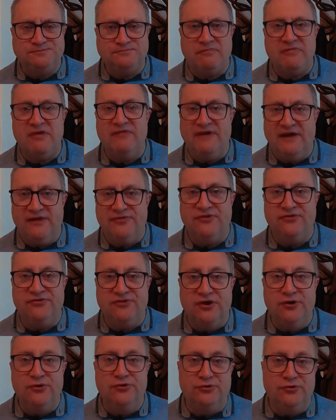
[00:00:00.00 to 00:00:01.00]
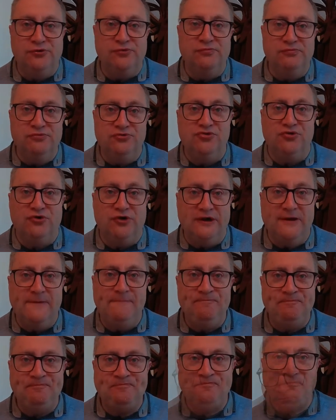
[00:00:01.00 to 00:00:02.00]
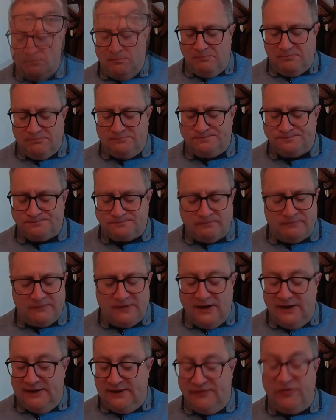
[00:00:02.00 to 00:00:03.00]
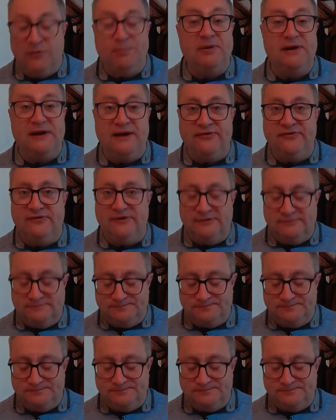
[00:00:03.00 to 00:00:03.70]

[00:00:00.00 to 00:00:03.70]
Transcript: That's a total joy. I love the polenta.